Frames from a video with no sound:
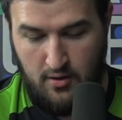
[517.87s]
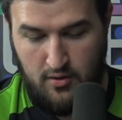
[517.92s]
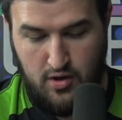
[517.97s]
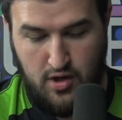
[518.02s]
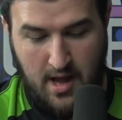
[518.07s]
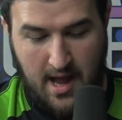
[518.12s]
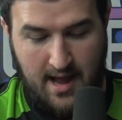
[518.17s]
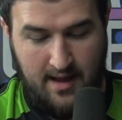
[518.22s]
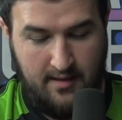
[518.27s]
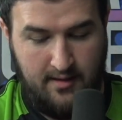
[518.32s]

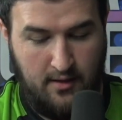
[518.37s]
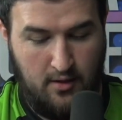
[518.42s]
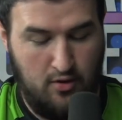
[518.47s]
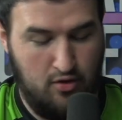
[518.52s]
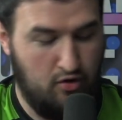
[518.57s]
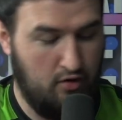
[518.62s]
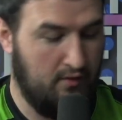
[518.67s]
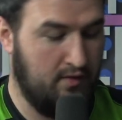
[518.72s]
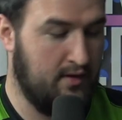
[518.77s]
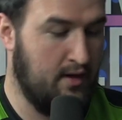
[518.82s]
Giant
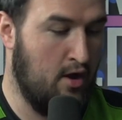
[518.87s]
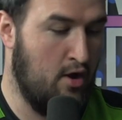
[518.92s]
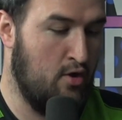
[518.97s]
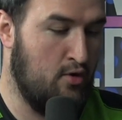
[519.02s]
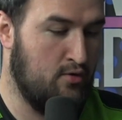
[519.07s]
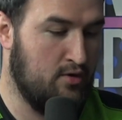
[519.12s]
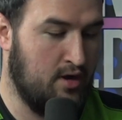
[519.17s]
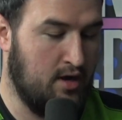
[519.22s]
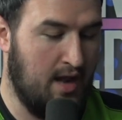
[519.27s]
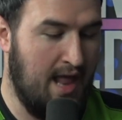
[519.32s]
Soldier of
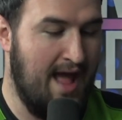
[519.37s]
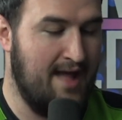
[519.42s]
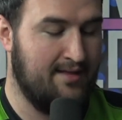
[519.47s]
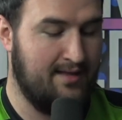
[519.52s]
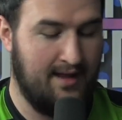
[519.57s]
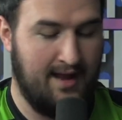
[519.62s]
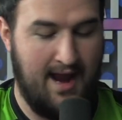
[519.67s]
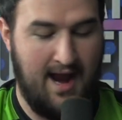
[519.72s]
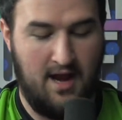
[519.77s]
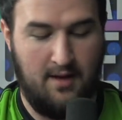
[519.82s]
Stone,
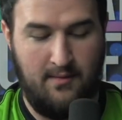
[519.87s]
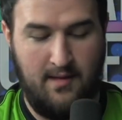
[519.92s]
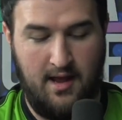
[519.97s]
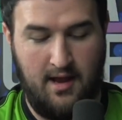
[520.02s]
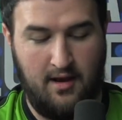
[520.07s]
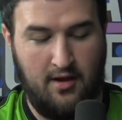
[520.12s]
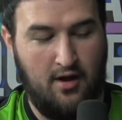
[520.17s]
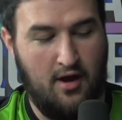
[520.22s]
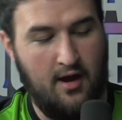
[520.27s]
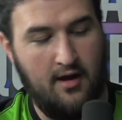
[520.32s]
classic
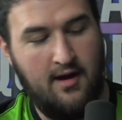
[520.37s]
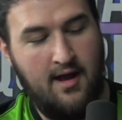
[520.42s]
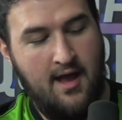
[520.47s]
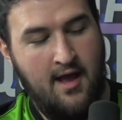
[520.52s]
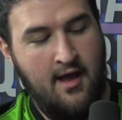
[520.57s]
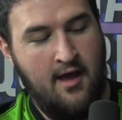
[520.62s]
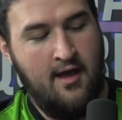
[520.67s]
anime card.